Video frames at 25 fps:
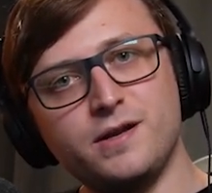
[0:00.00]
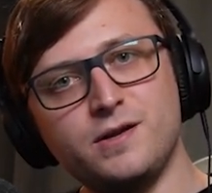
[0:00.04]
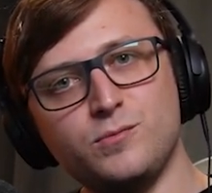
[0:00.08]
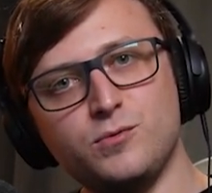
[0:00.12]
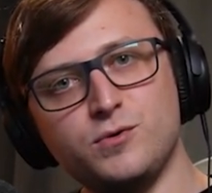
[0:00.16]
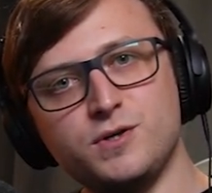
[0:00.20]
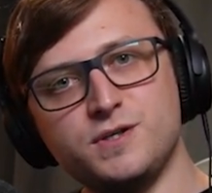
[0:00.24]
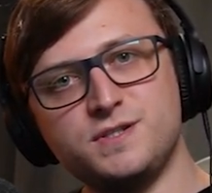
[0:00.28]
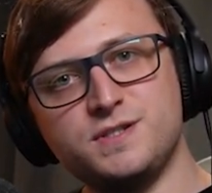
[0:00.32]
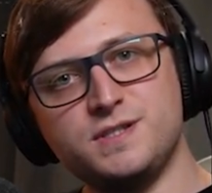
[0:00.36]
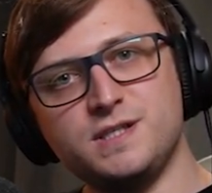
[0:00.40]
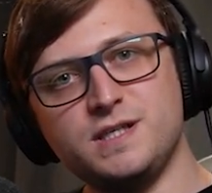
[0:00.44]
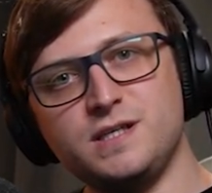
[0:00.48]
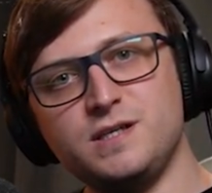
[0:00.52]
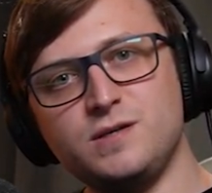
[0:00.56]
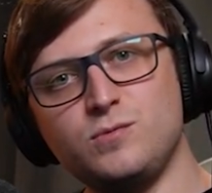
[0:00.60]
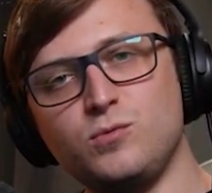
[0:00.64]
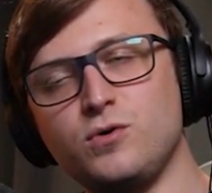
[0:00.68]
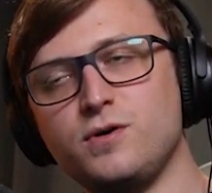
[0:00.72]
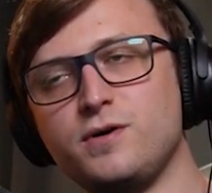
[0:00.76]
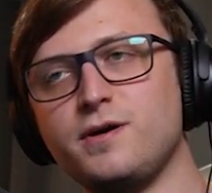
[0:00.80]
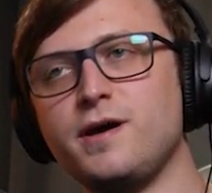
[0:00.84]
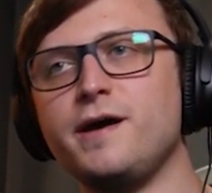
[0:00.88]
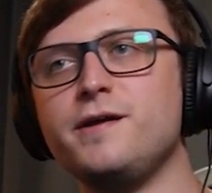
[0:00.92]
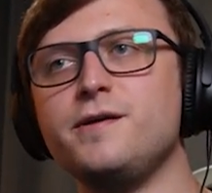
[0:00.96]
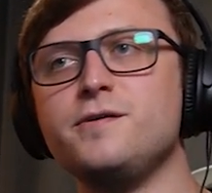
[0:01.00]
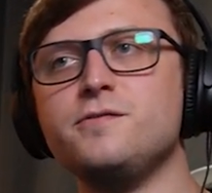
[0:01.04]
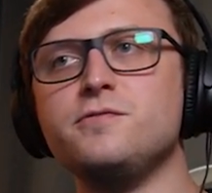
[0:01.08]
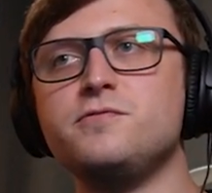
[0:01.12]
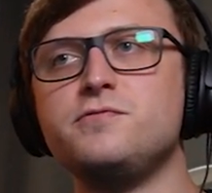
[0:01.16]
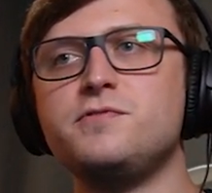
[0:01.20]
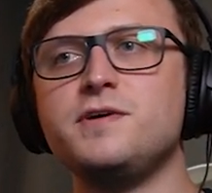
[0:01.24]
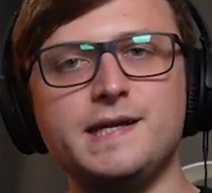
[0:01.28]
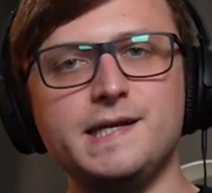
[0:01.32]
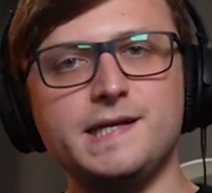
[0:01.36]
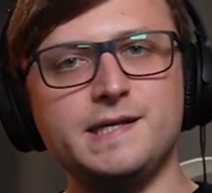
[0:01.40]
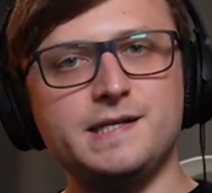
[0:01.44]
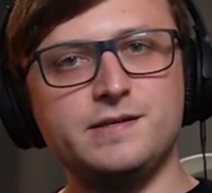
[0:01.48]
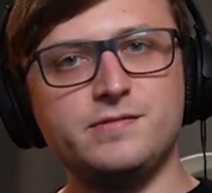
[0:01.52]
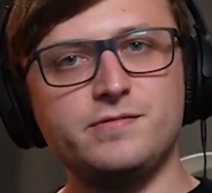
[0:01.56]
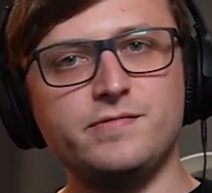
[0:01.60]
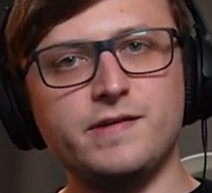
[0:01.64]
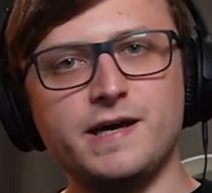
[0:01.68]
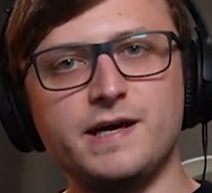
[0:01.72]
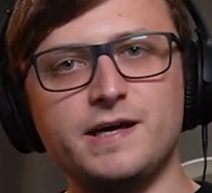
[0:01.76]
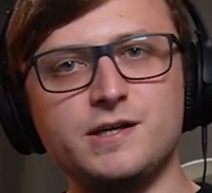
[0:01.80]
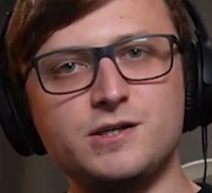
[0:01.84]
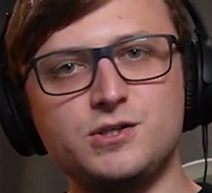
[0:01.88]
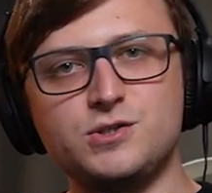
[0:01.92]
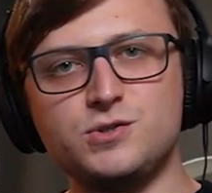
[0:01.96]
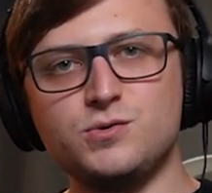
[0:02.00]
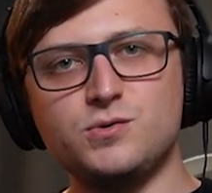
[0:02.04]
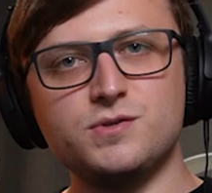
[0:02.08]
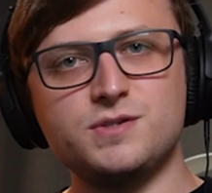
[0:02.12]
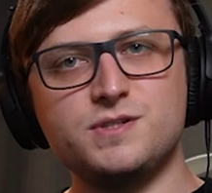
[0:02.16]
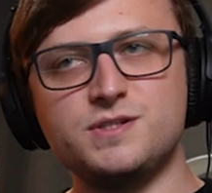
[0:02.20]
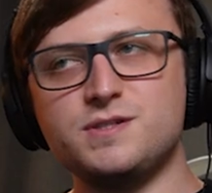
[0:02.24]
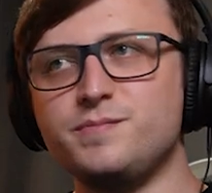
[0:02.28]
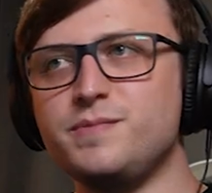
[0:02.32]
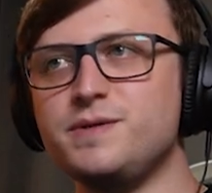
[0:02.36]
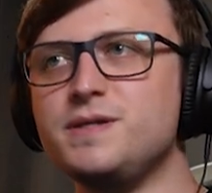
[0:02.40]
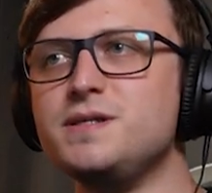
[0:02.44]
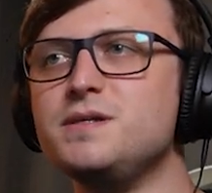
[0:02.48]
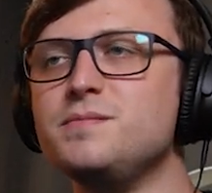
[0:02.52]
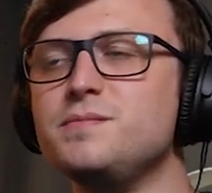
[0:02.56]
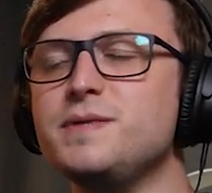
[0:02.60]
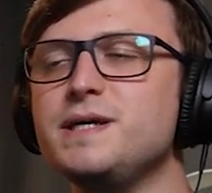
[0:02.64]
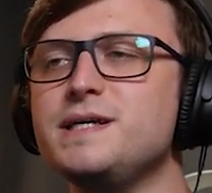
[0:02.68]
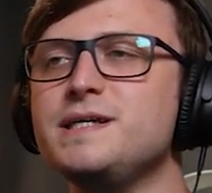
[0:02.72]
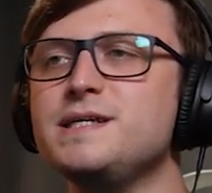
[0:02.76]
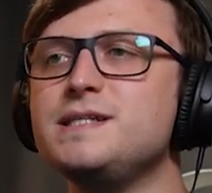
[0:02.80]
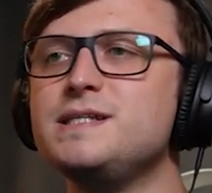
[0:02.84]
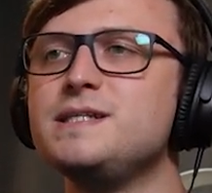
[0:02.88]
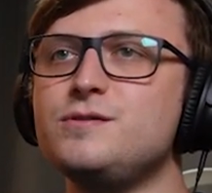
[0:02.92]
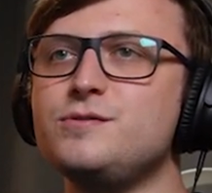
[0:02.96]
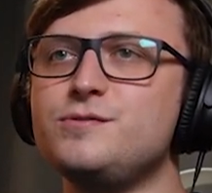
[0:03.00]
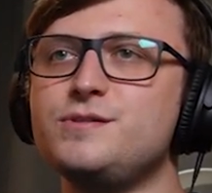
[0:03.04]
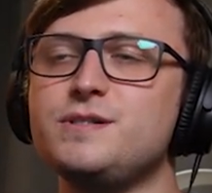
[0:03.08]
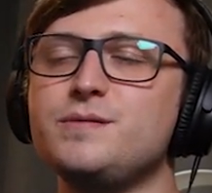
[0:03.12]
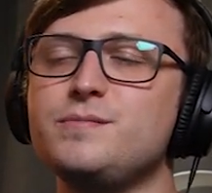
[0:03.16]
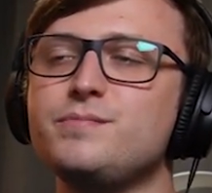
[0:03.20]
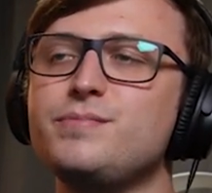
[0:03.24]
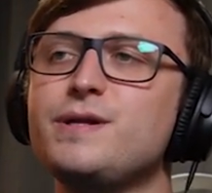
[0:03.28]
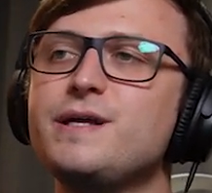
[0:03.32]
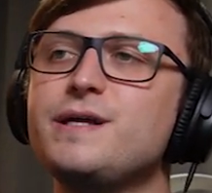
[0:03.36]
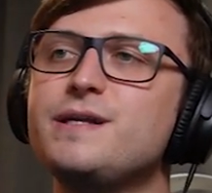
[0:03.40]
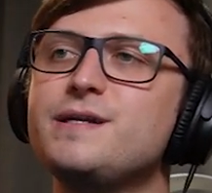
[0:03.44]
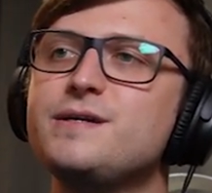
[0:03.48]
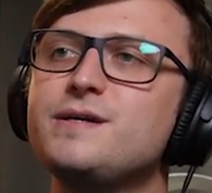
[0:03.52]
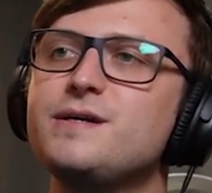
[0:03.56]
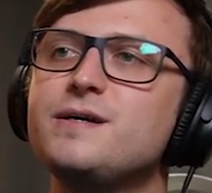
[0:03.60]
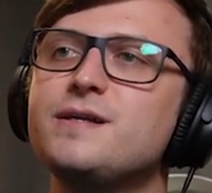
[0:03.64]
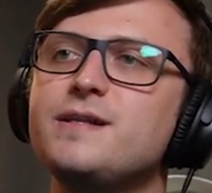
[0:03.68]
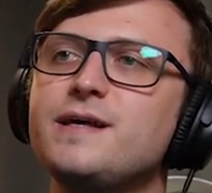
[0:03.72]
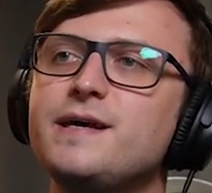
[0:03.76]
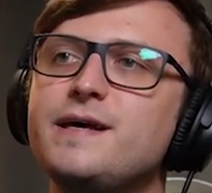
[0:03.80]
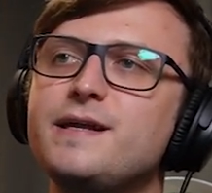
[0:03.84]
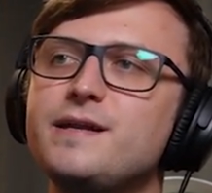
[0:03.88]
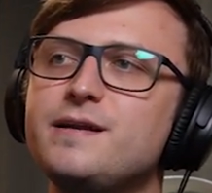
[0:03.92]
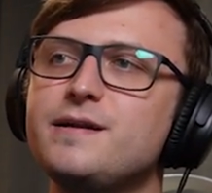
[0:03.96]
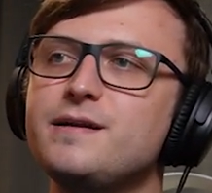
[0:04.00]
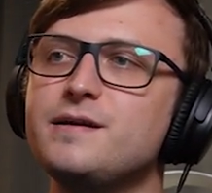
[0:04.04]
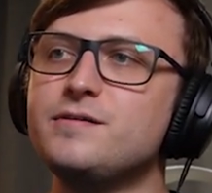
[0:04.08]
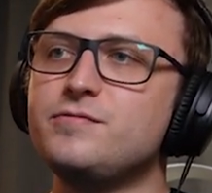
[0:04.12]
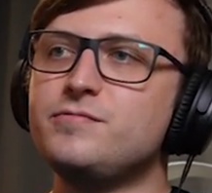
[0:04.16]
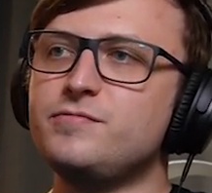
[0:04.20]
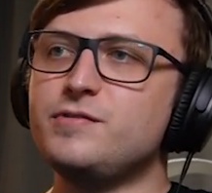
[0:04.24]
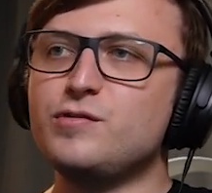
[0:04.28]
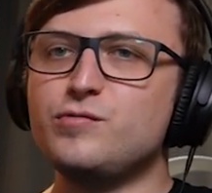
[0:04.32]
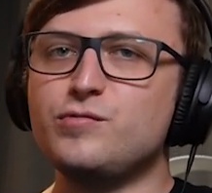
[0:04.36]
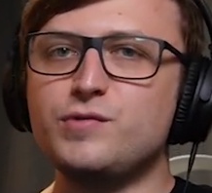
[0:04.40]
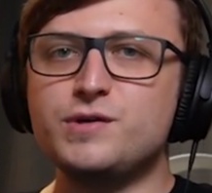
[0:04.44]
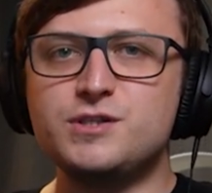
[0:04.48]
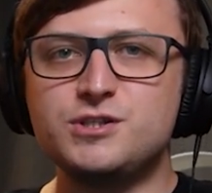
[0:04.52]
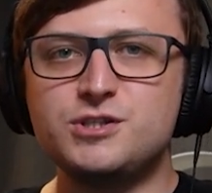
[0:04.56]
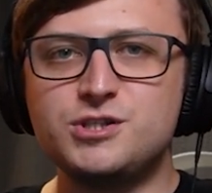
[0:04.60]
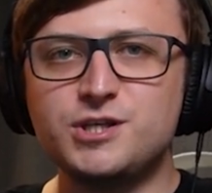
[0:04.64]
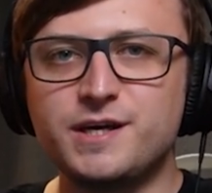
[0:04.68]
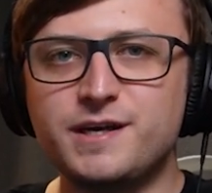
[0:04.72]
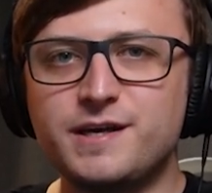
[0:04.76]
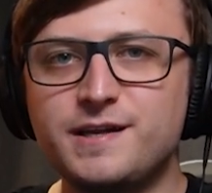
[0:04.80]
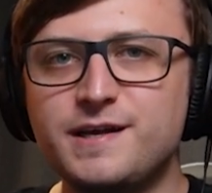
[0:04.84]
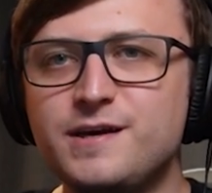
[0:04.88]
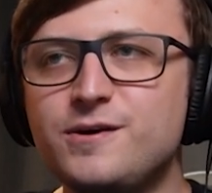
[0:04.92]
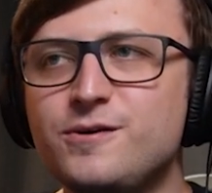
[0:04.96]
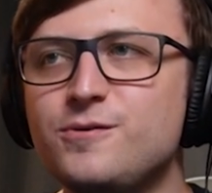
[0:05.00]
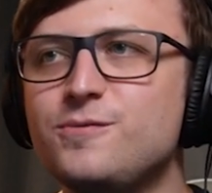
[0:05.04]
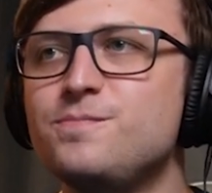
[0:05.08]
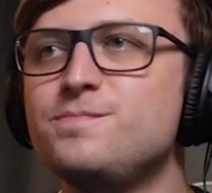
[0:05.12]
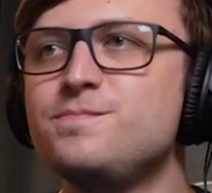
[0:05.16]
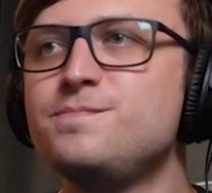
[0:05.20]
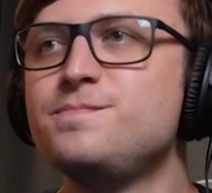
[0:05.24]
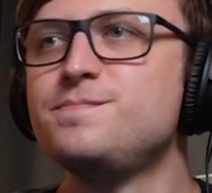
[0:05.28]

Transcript: and you want to see what kind of indie fan shorts are being made using Blender, then feel free to check it out.